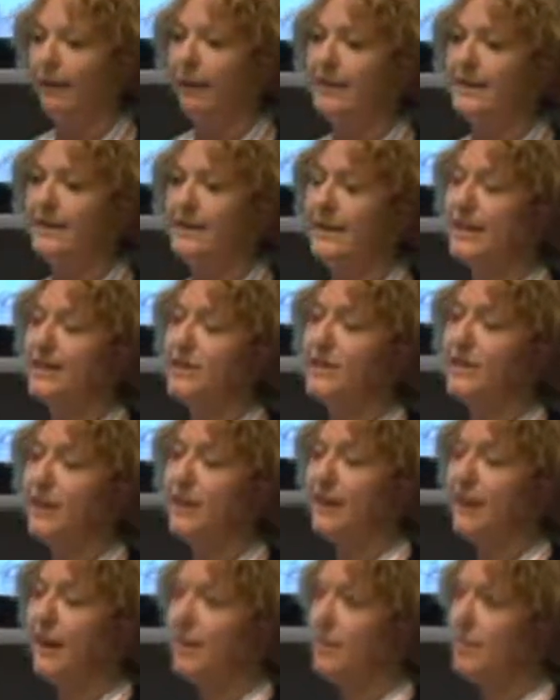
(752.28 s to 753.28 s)
And this is
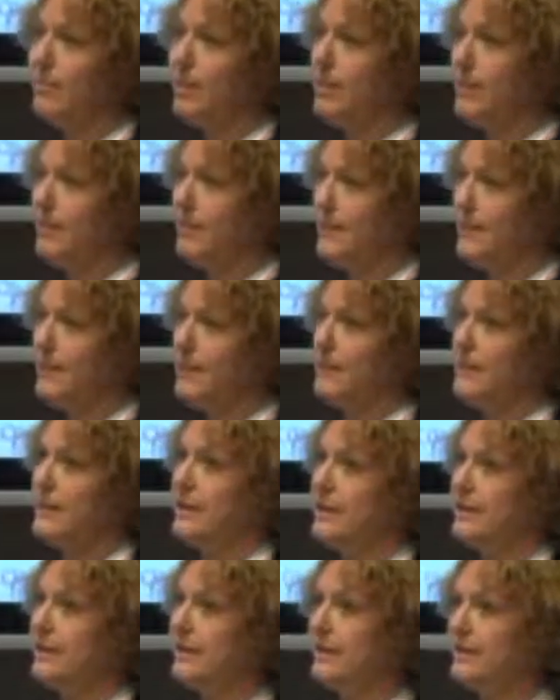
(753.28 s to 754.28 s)
actually marketed as
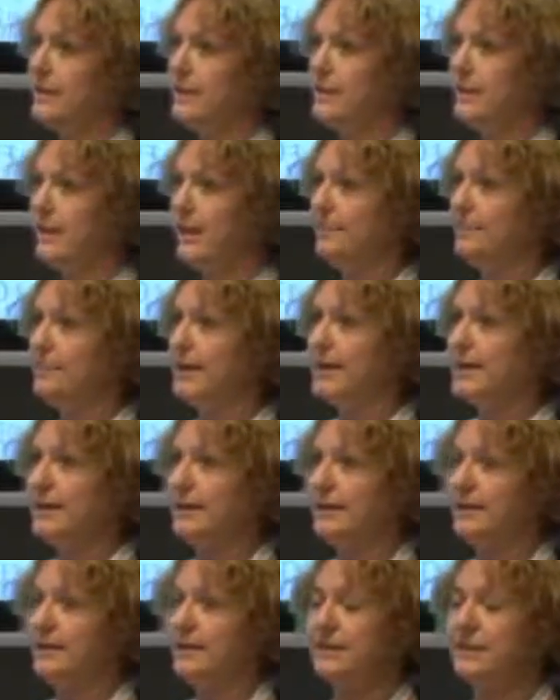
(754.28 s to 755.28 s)
a
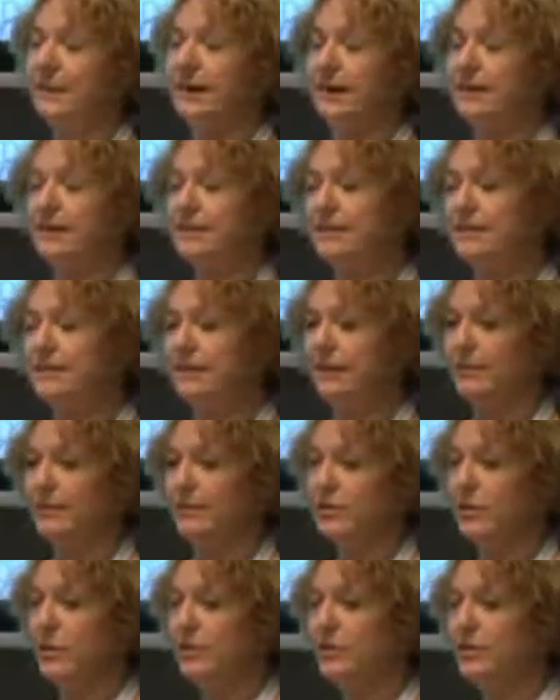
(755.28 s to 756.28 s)
diabetes test,
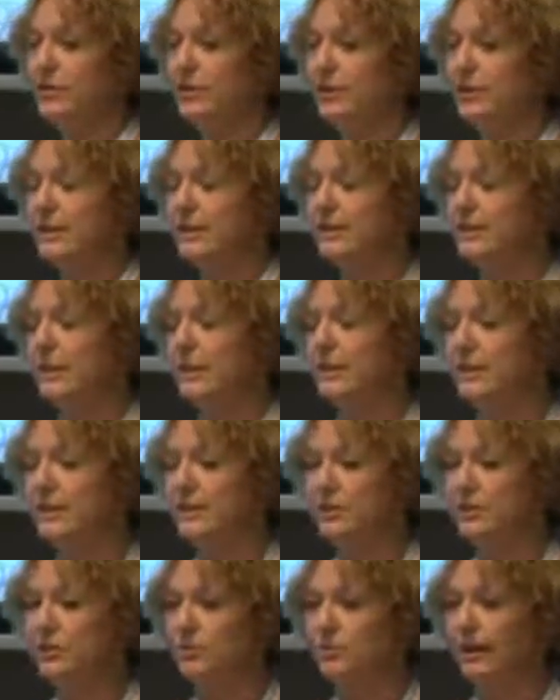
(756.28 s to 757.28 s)
which is used in the
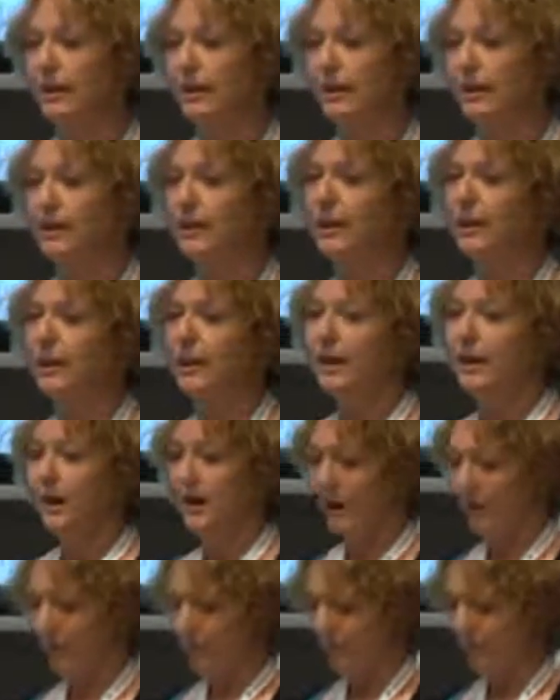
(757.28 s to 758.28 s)
States and Japan,
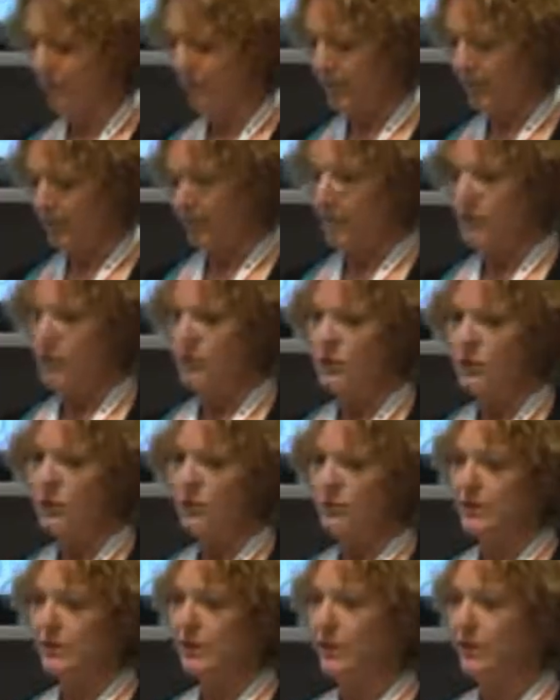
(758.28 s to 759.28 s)
to
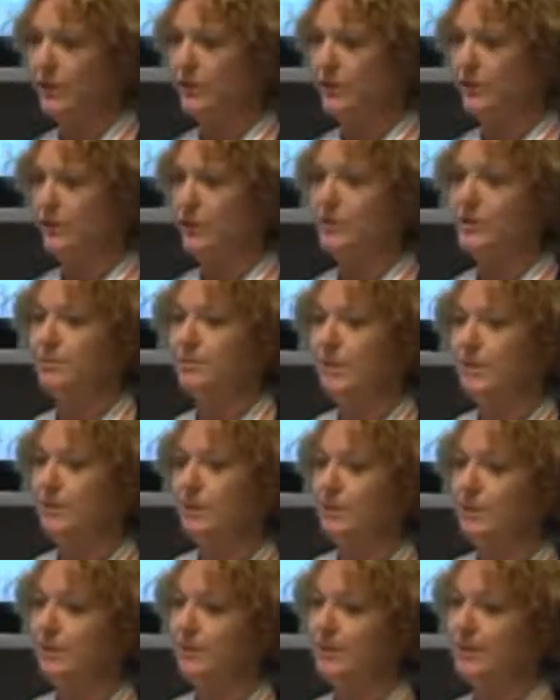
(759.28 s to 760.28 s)
use glycosuria to
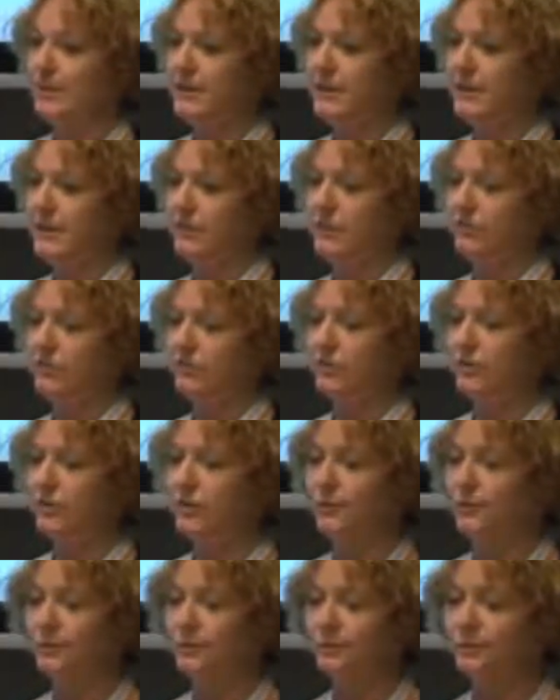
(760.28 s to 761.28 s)
measure diabetes
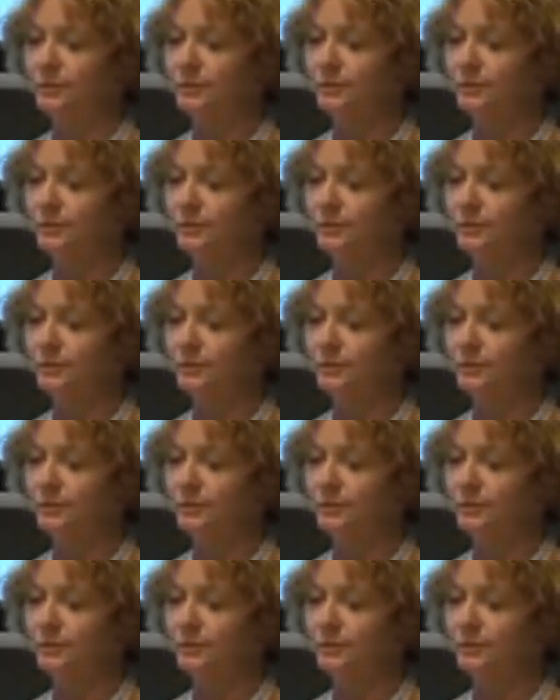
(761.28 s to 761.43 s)
control.